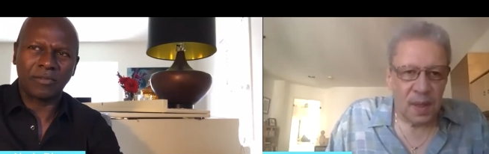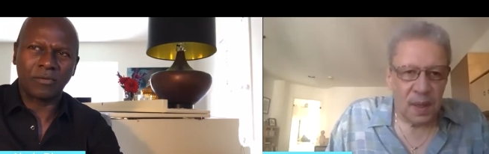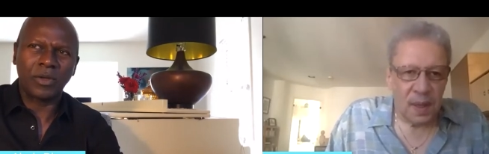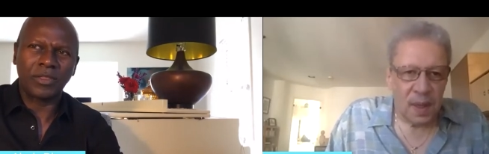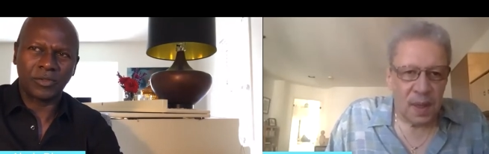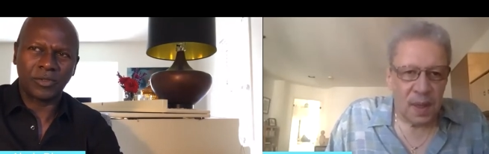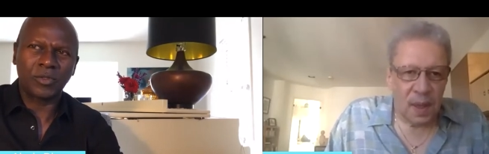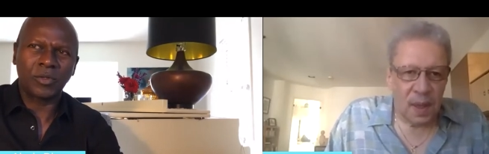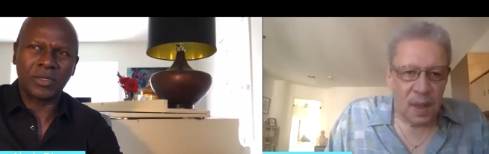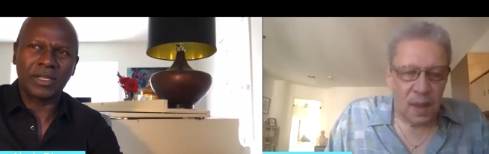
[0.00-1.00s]
Speaker 1: of what the
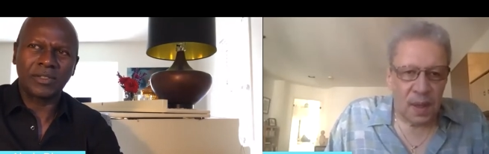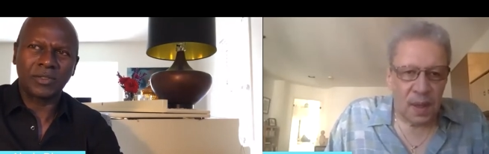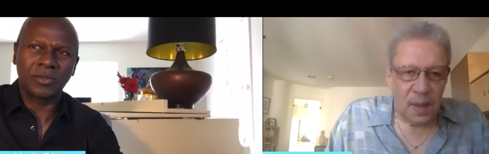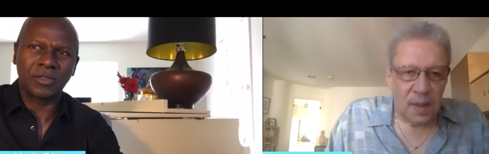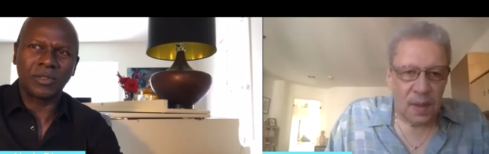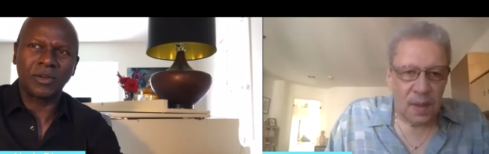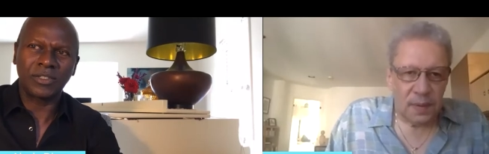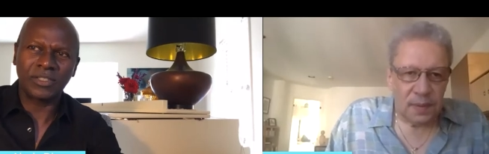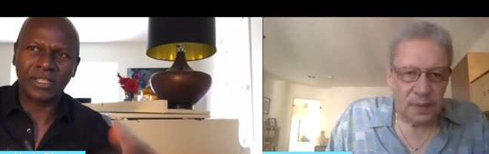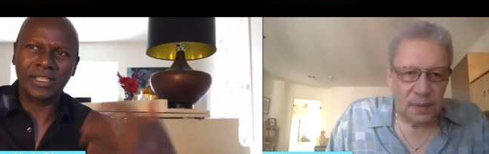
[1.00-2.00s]
story is so the
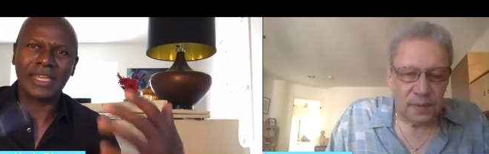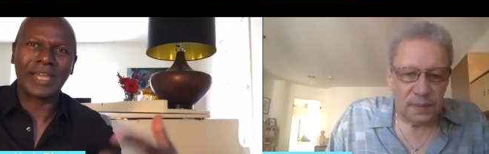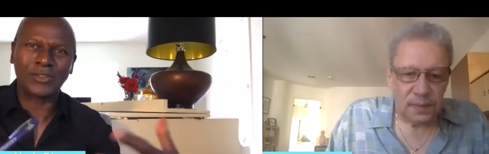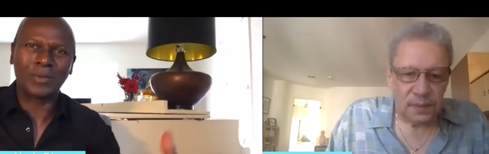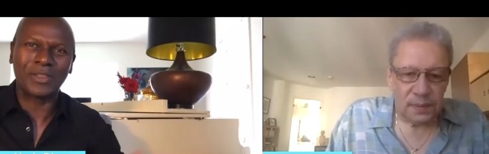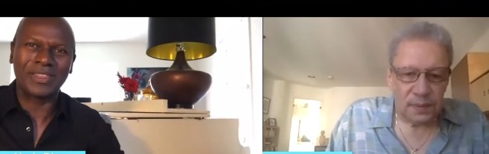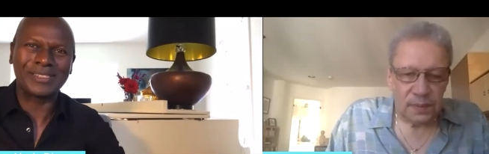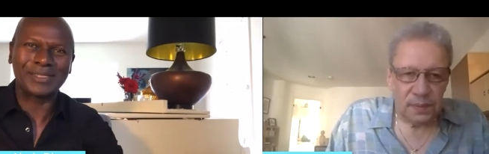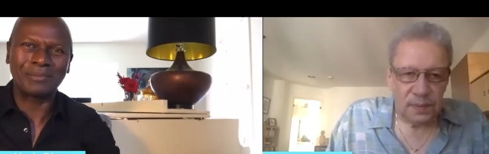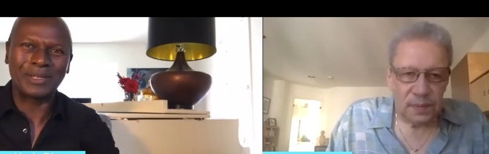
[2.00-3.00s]
audience can catch up with
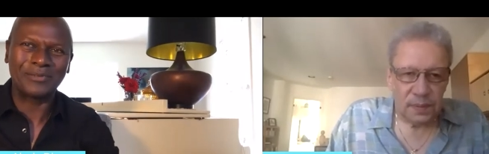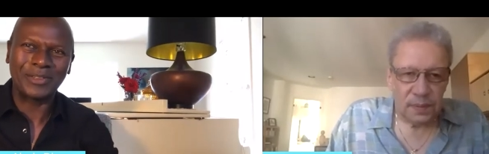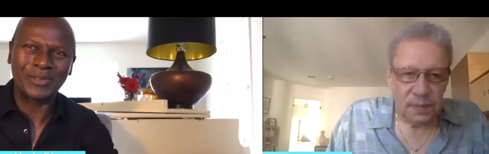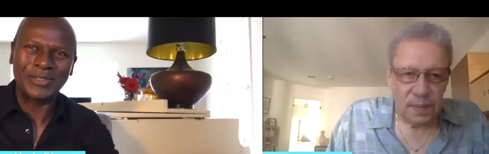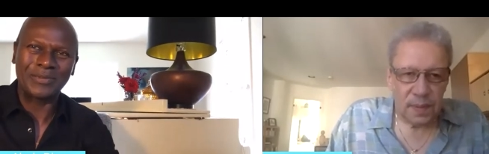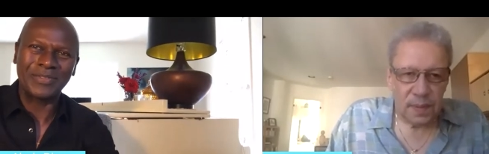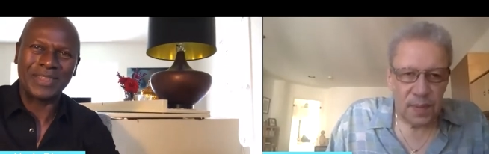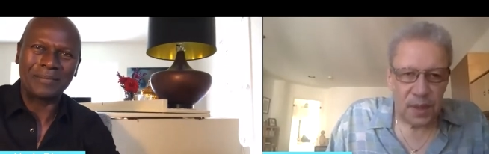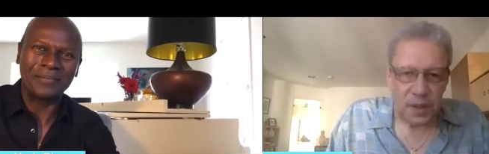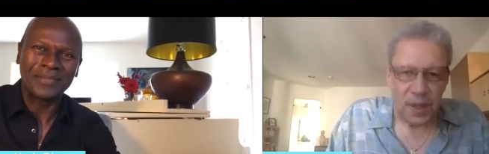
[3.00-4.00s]
us a bit for those of
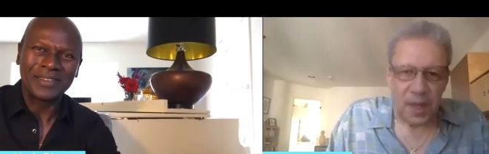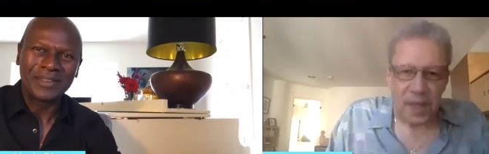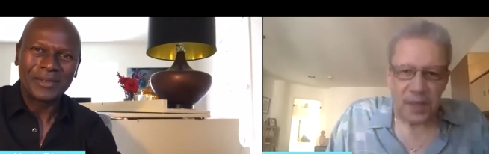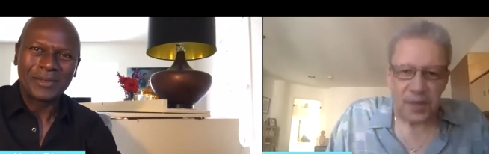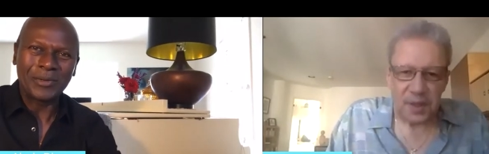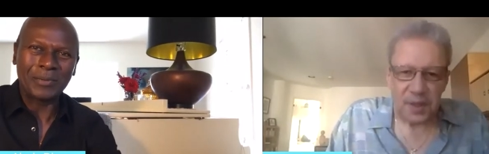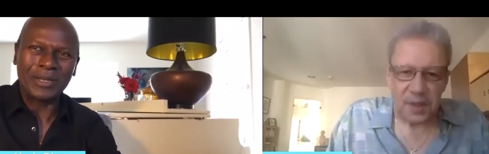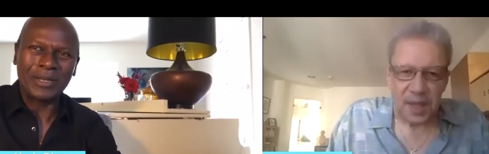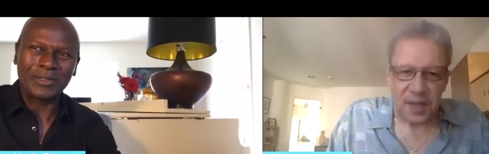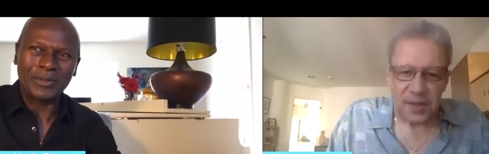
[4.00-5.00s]
them yes. who
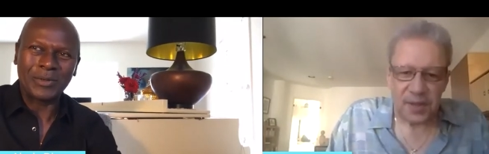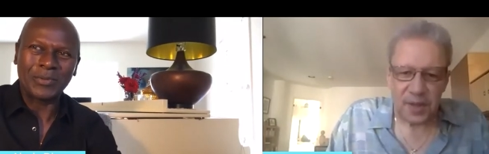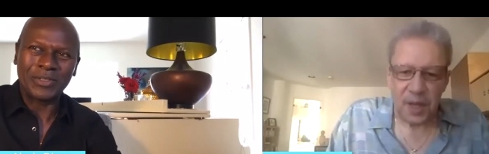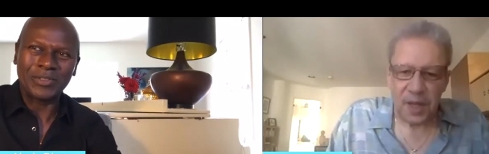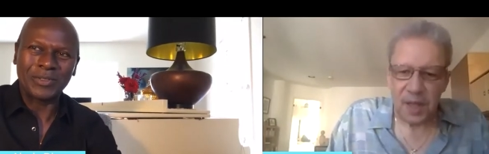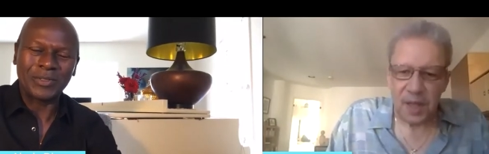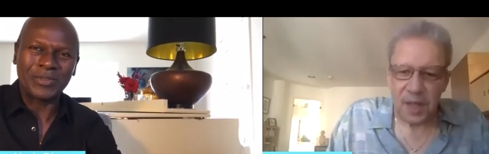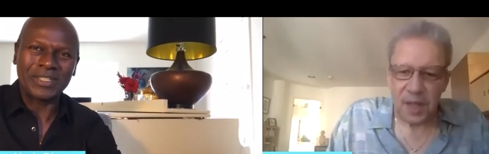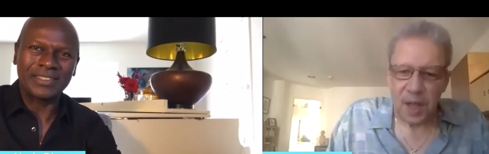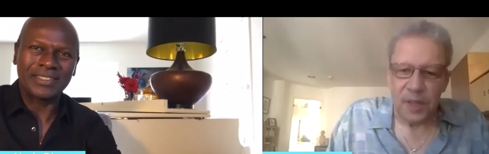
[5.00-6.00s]
may yes. not know
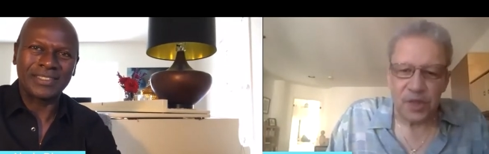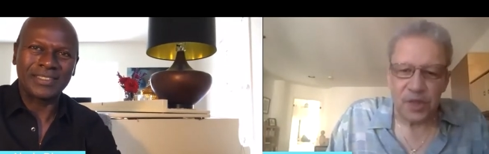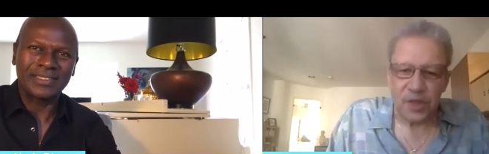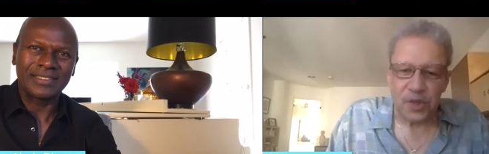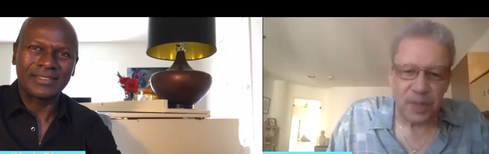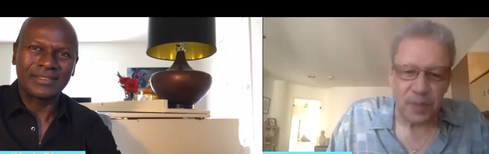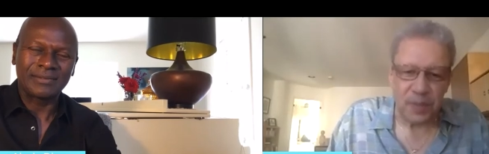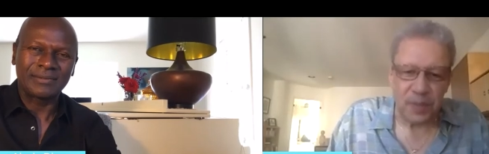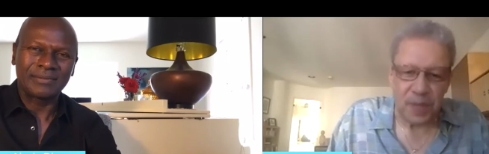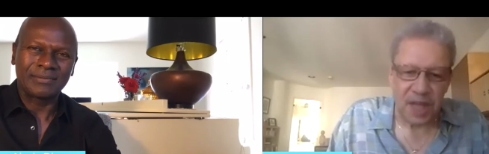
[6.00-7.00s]
Speaker 2: The woman, Trisha
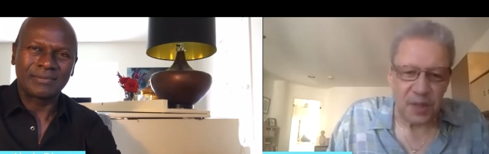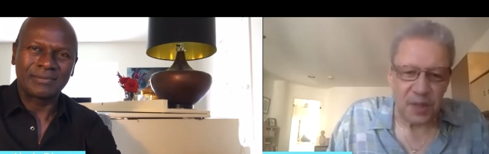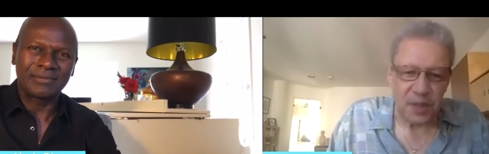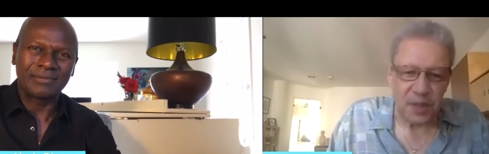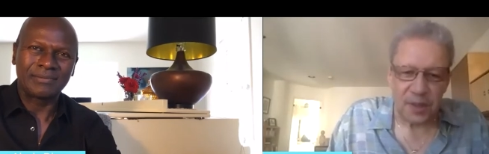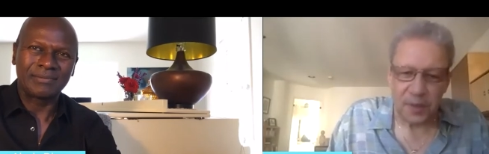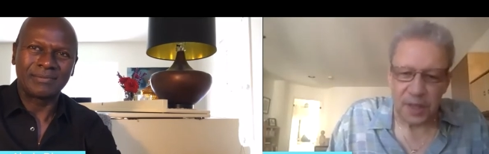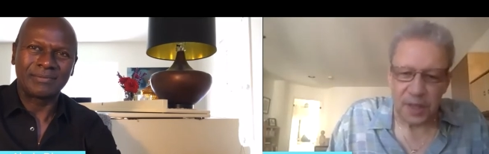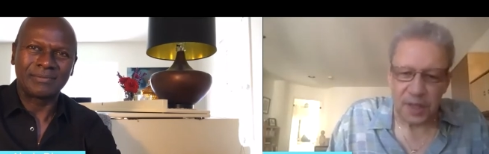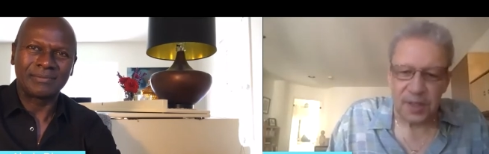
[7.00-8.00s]
Meili, was,
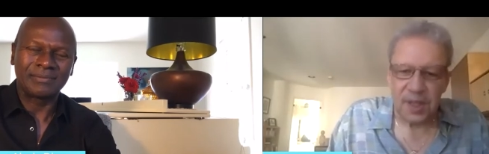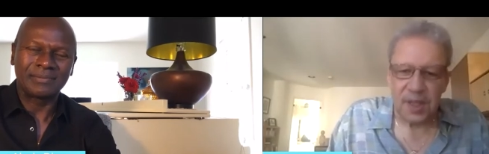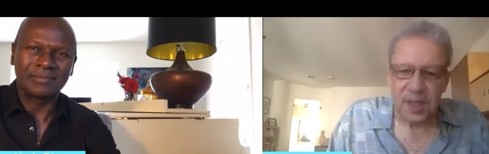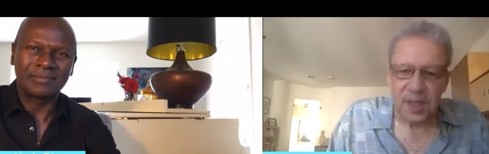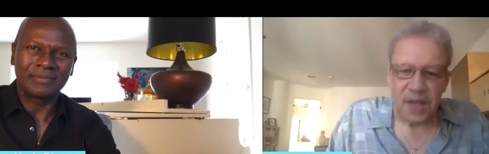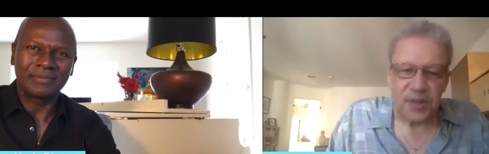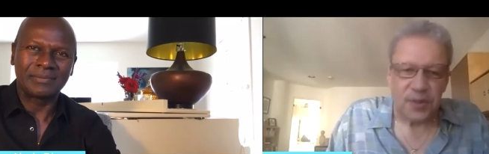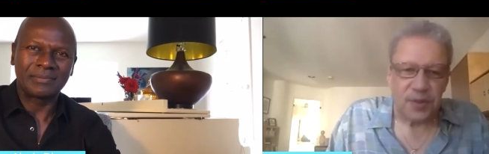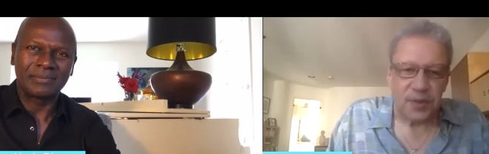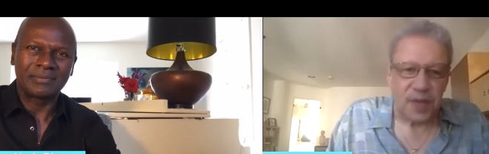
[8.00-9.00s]
was
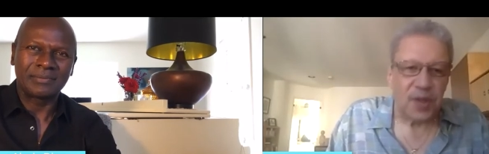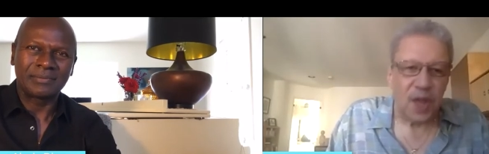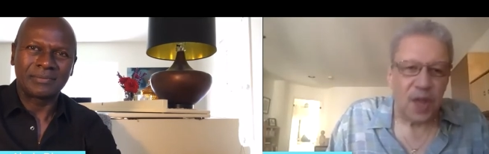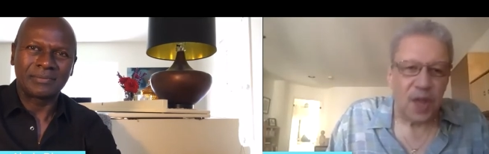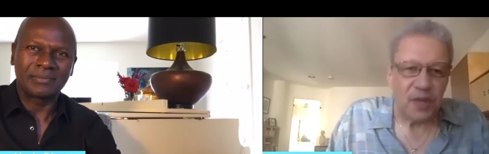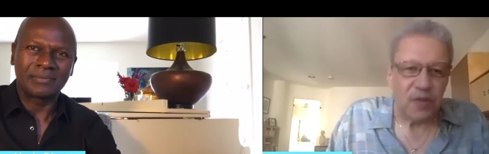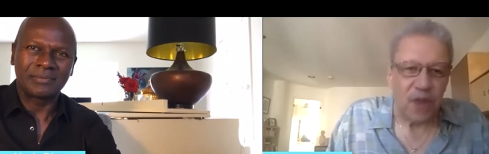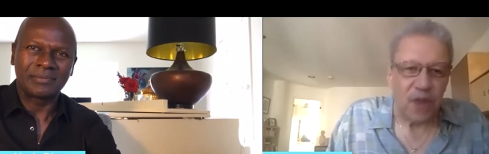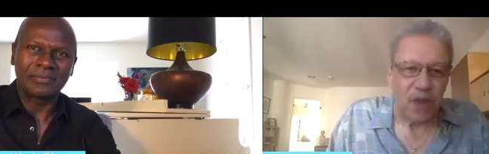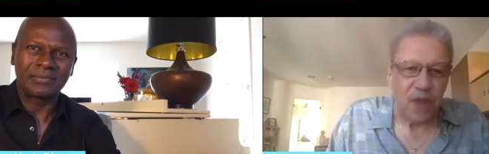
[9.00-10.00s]
assaulted and
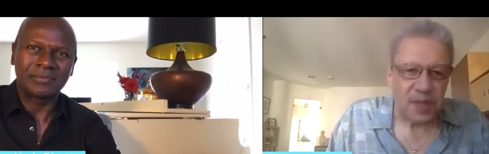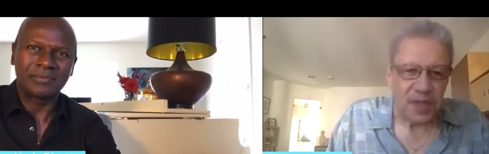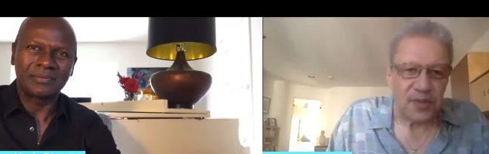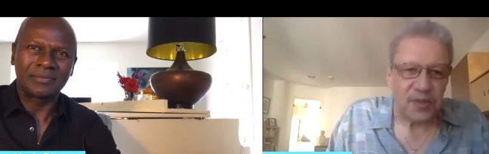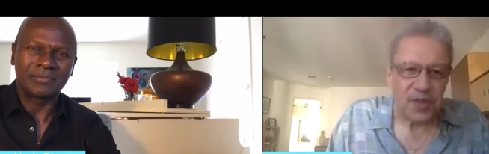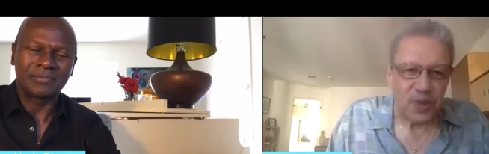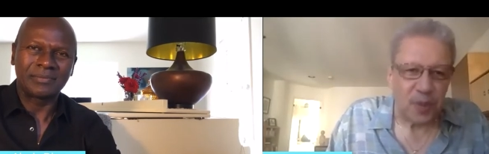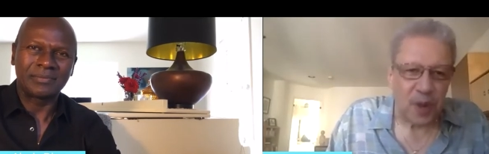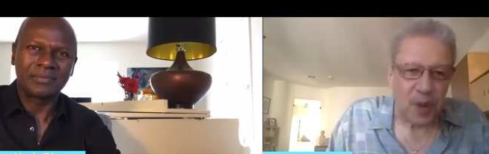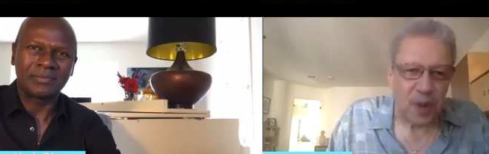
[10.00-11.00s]
raped in
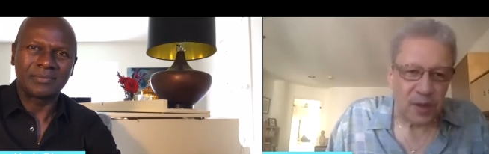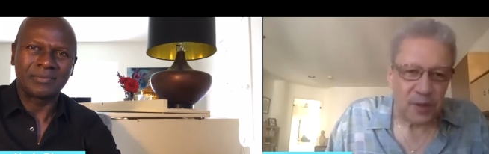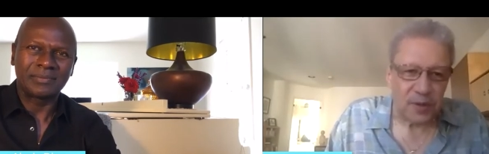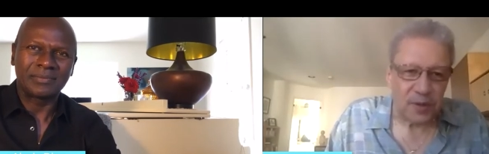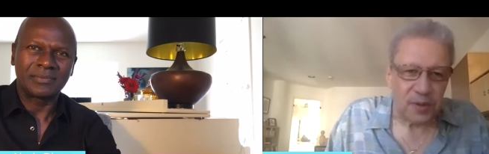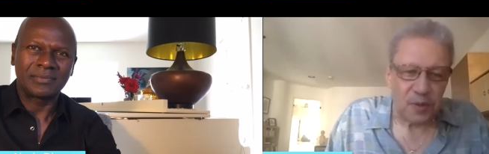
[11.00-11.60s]
Central Park, a